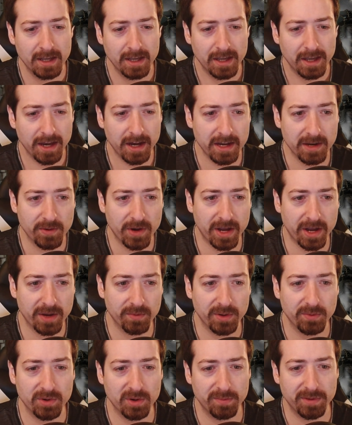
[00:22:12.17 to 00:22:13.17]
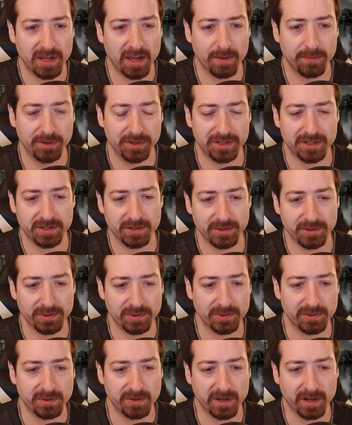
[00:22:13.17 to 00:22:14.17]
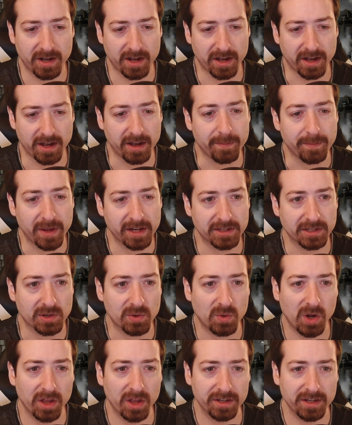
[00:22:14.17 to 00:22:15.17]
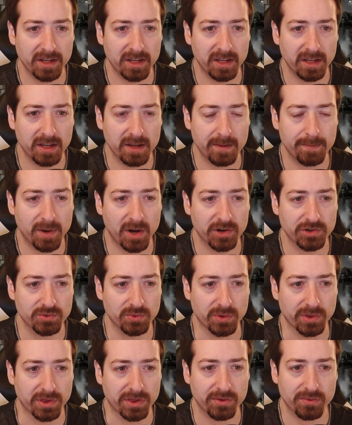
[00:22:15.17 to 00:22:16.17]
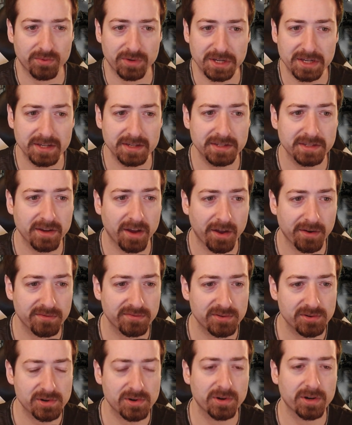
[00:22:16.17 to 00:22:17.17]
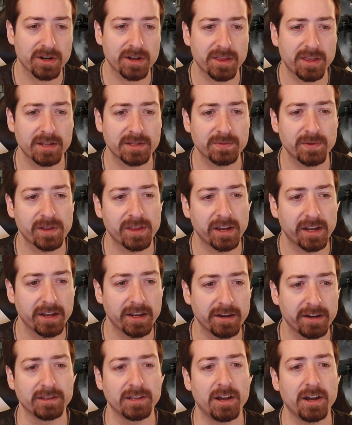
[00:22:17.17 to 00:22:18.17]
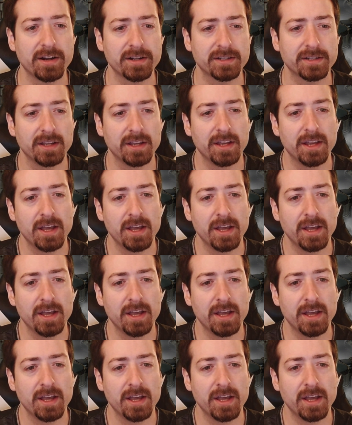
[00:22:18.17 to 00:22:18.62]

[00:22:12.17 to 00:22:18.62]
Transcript: Anyway, we will be able to make the quality module 3s on Fulgora. That's where they get unlocked.